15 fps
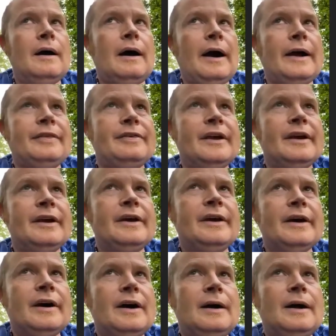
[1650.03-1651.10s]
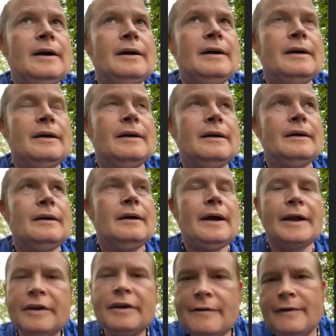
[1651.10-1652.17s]
I think I
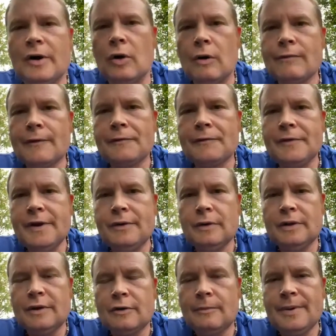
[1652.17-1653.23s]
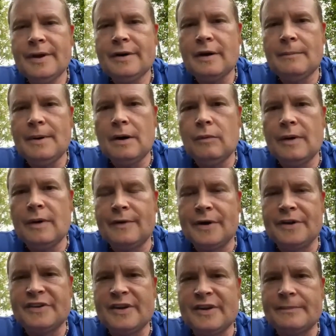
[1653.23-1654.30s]
can give an overview a little bit about what
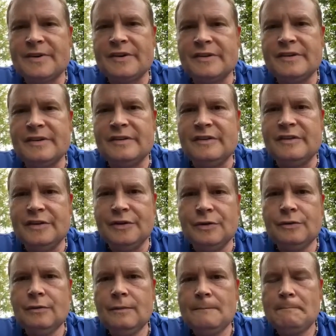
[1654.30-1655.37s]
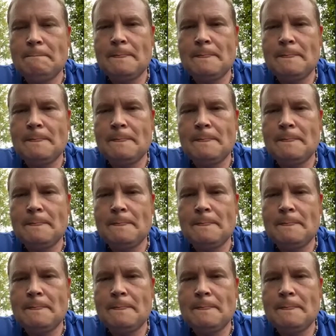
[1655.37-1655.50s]
various substances do.